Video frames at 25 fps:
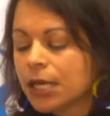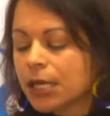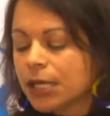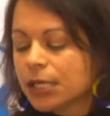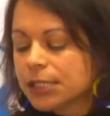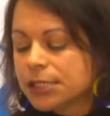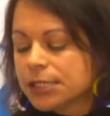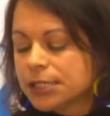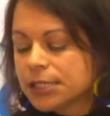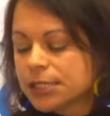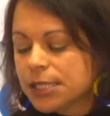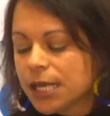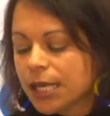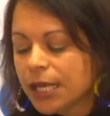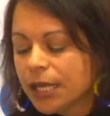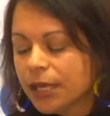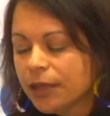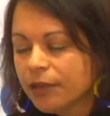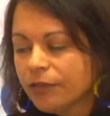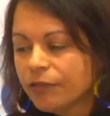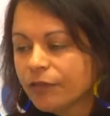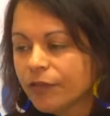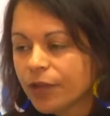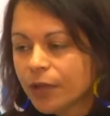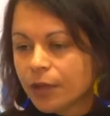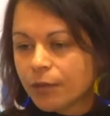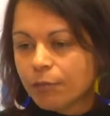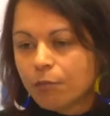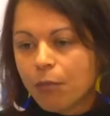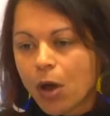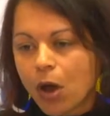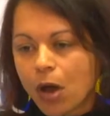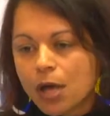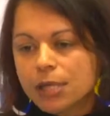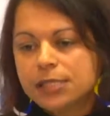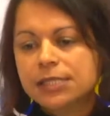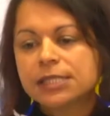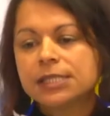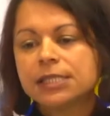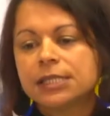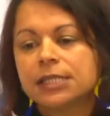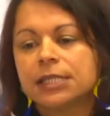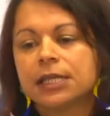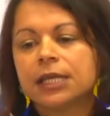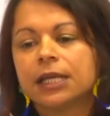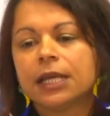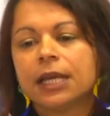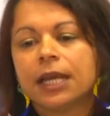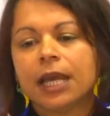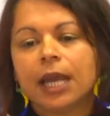a slave
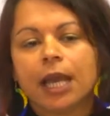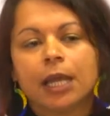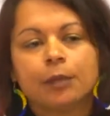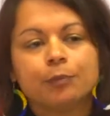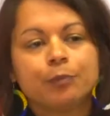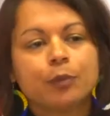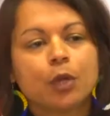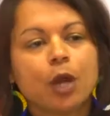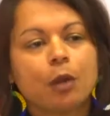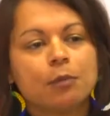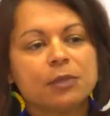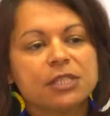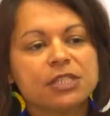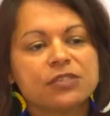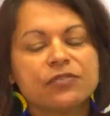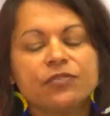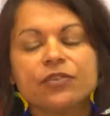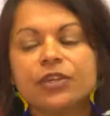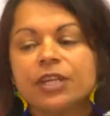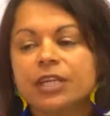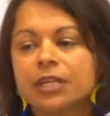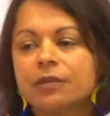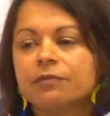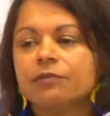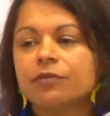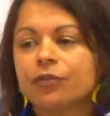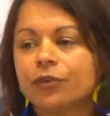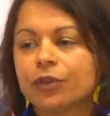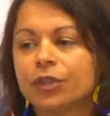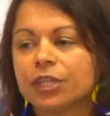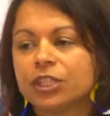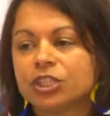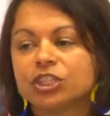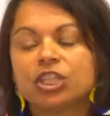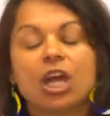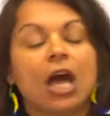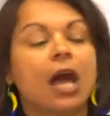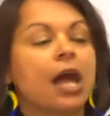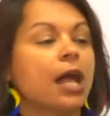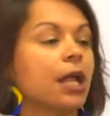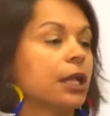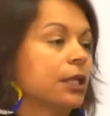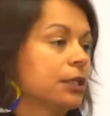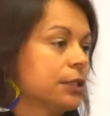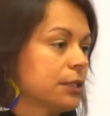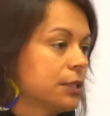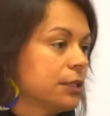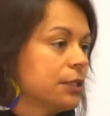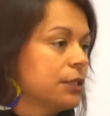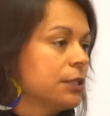master had promised freedom for the child,